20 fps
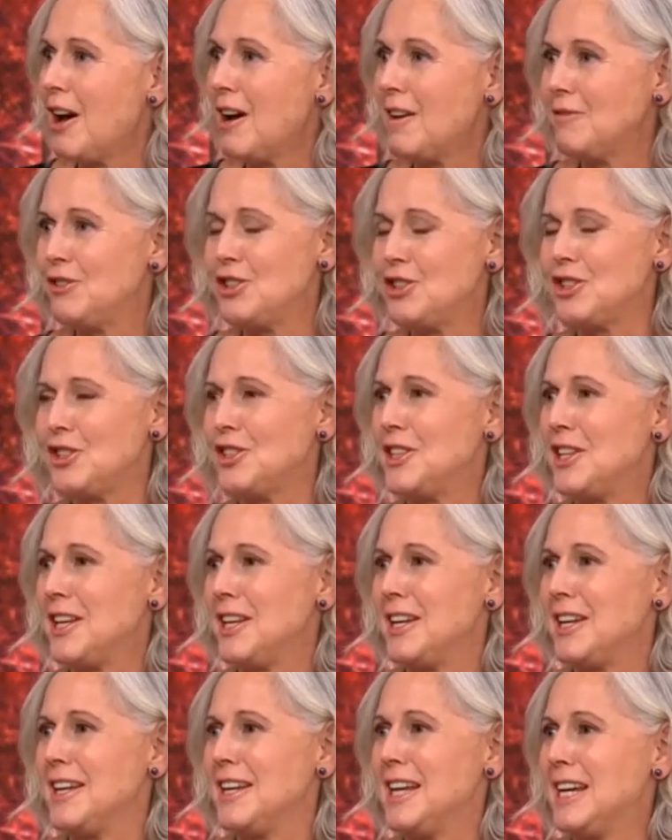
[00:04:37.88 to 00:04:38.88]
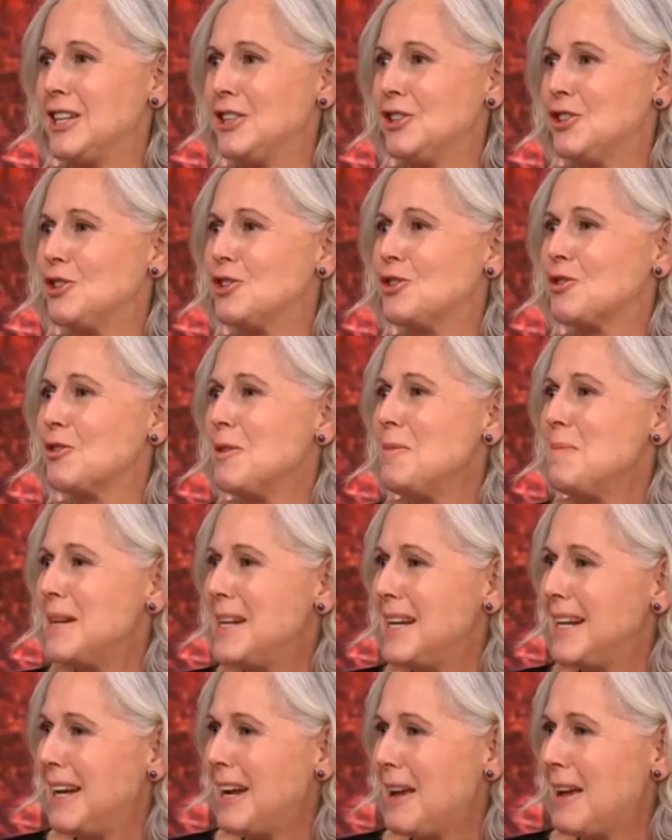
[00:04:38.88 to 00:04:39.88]
Of just the
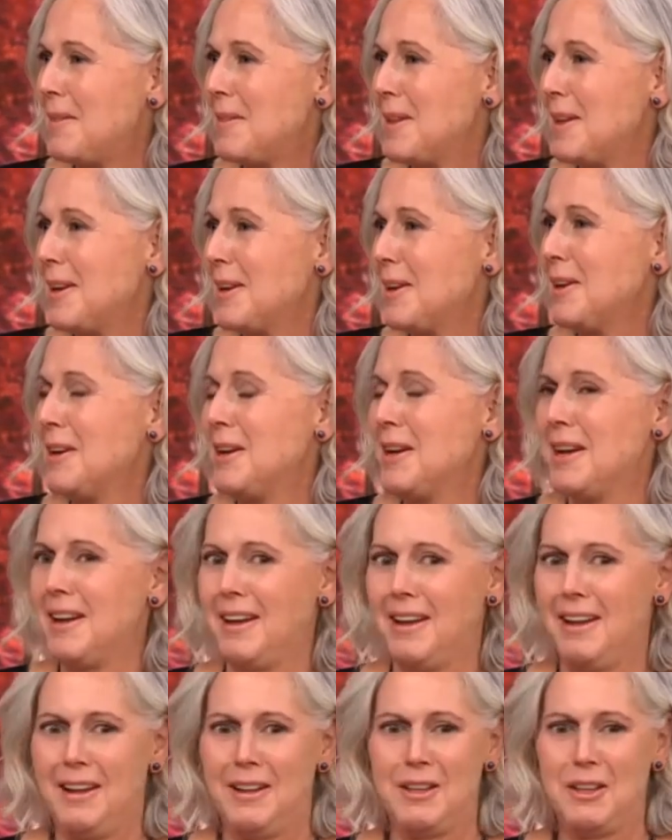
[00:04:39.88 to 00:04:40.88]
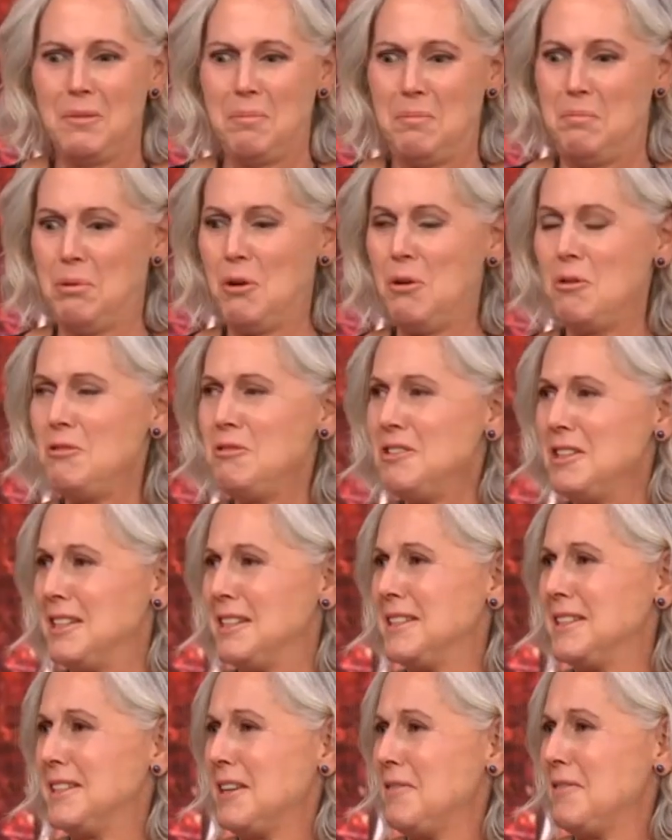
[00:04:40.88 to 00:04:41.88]
extremity and the
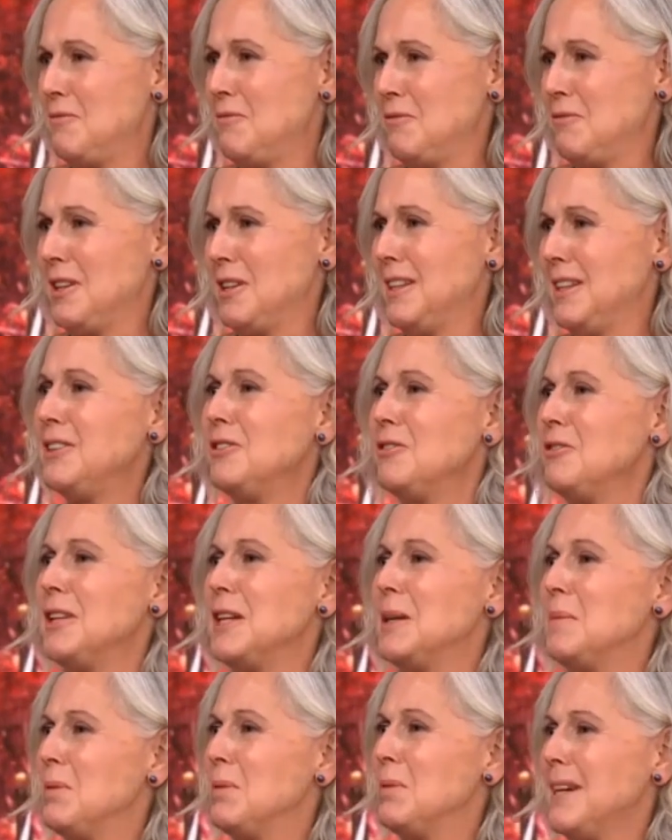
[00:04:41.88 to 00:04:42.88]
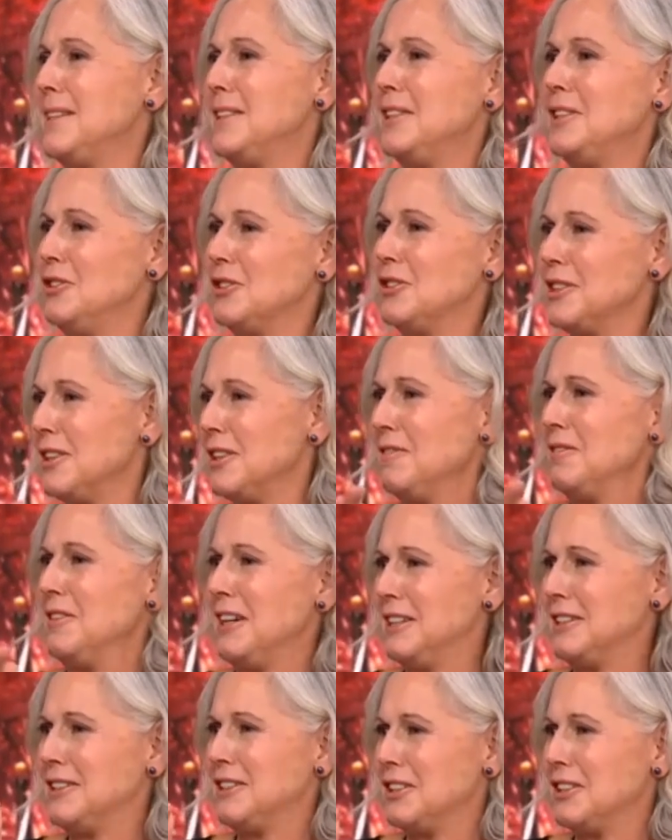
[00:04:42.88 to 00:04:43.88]
boldness of literally placing yourself
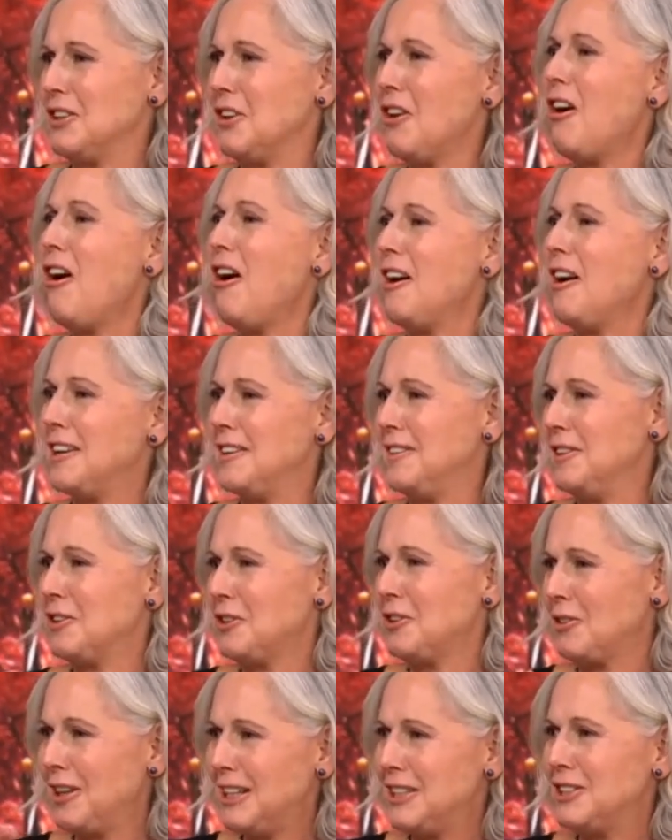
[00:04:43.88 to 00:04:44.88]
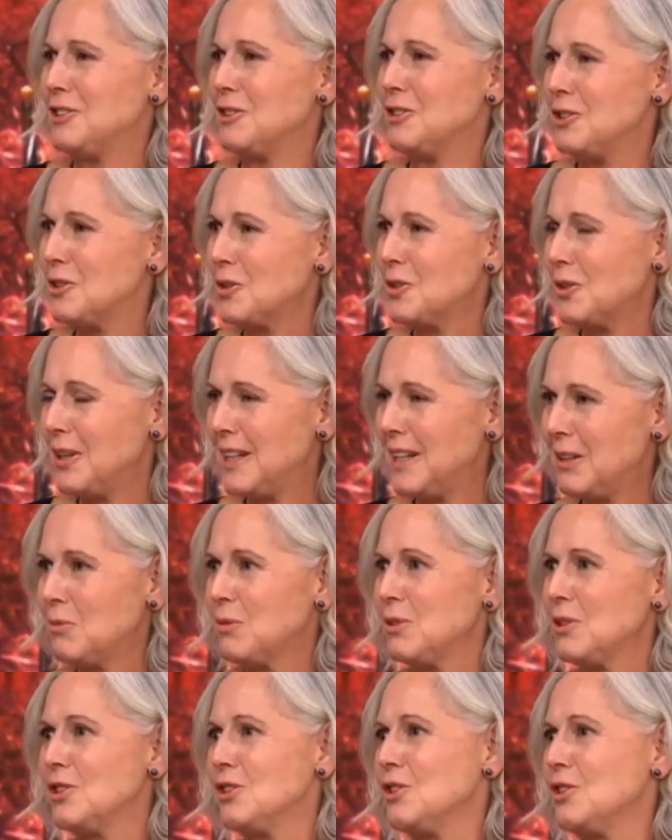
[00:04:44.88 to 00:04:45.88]
next to God in the creation story. It
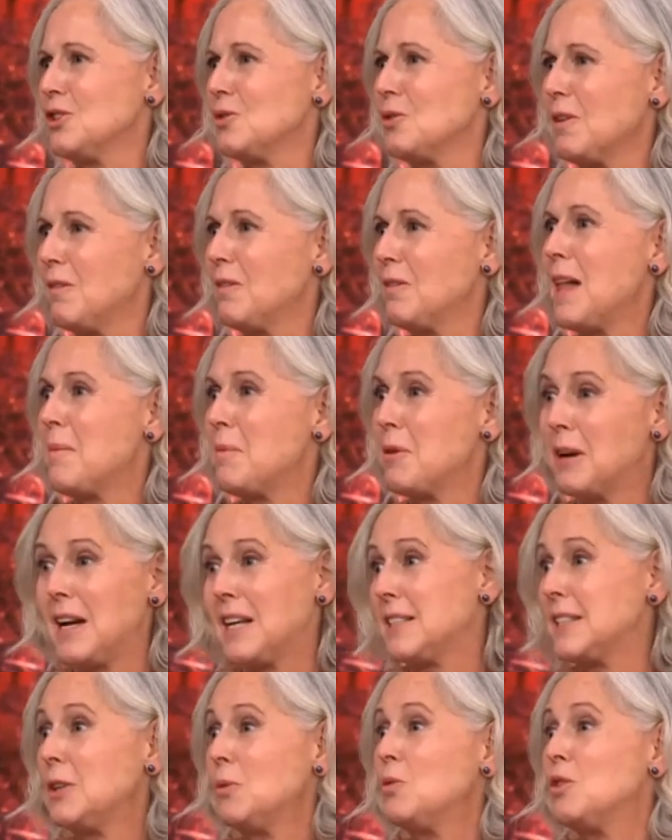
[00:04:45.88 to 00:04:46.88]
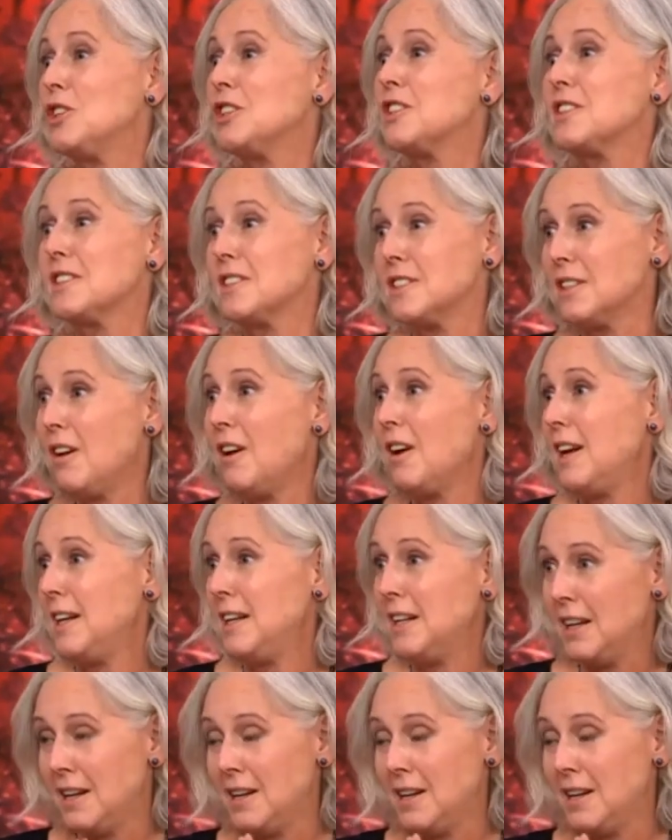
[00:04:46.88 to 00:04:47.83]
was just sort of flabbergasting, which is a sign,